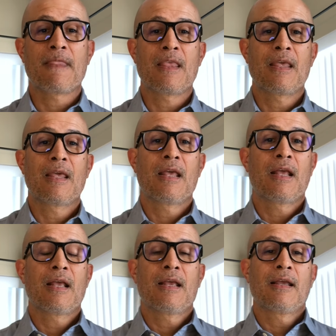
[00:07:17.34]

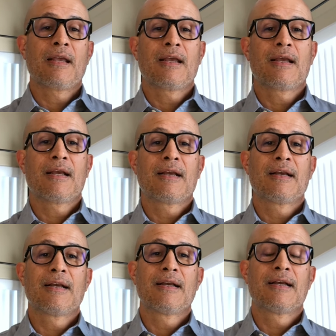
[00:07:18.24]

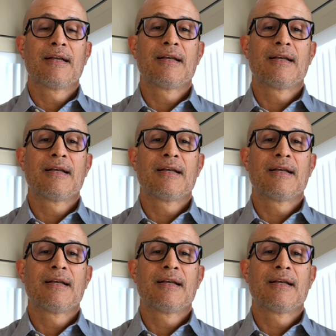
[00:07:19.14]
(no one is talking)